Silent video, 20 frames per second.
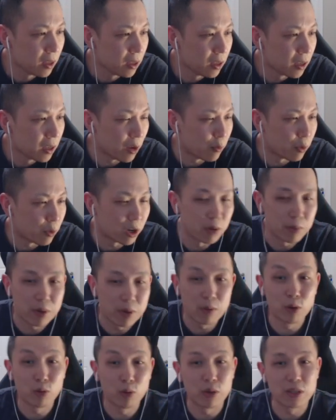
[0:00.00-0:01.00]
And we're going to be
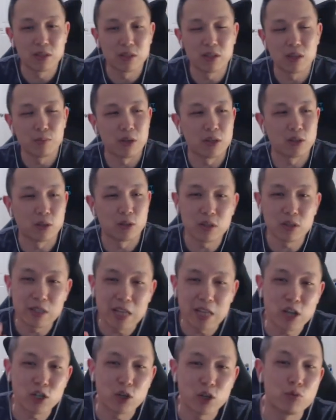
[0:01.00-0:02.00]
able to win CMP. So this is
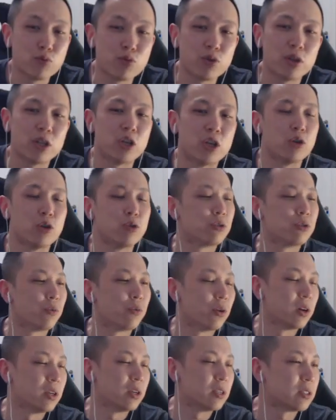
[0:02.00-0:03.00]
actually really huge for
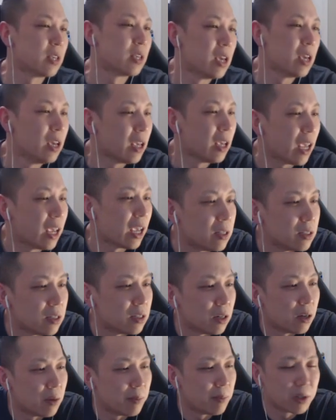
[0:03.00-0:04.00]
us. And
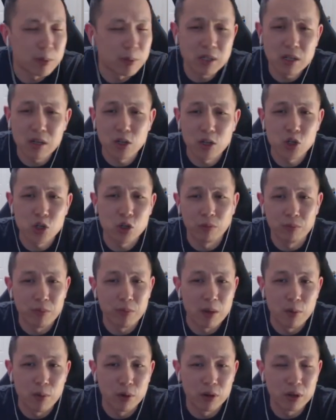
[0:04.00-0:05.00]
I'm expecting a shield from my
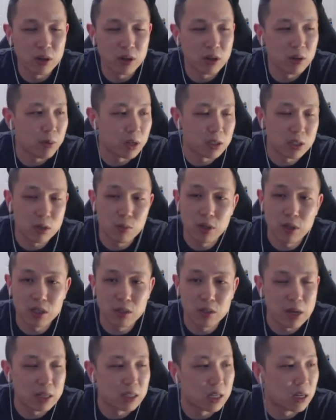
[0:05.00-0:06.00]
opponent here because he wants to
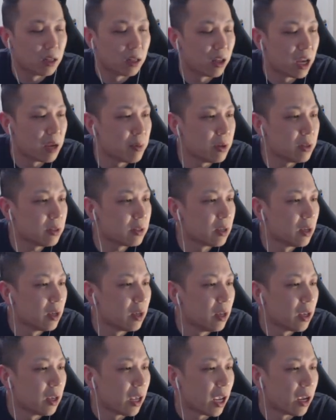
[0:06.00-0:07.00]
maintain alignment.
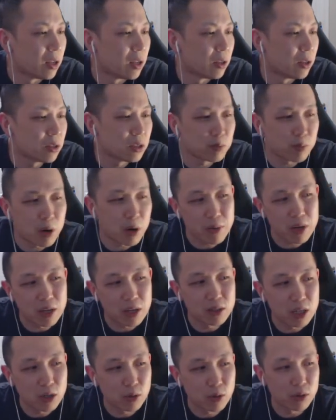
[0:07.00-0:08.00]
And this is probably a
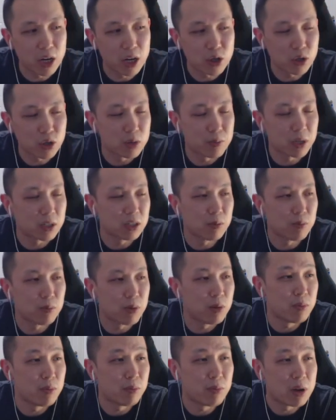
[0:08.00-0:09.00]
signal that I should have picked up
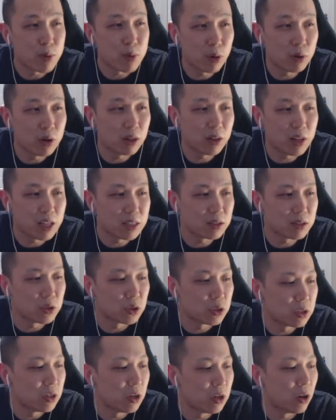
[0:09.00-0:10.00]
on, but my opponent lets
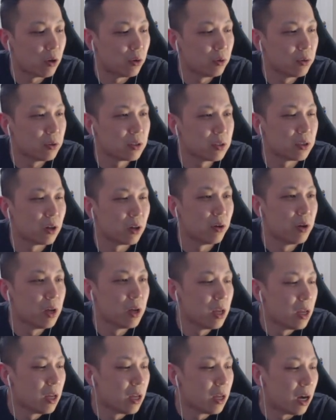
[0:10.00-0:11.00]
this go. So
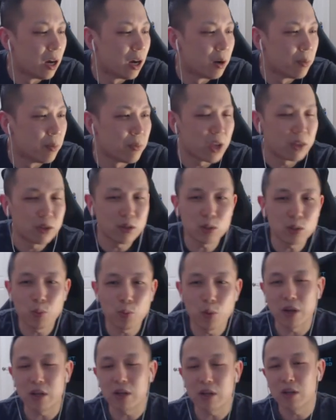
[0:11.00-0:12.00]
at this
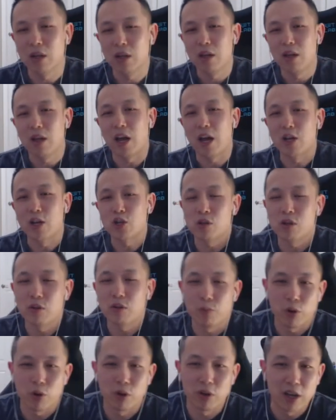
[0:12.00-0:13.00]
point, I should have
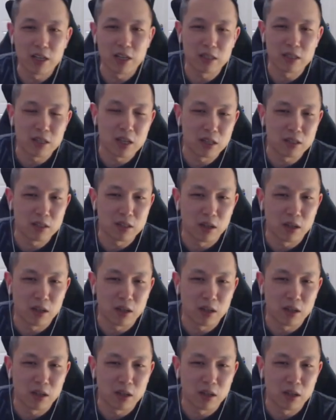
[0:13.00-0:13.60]
realized that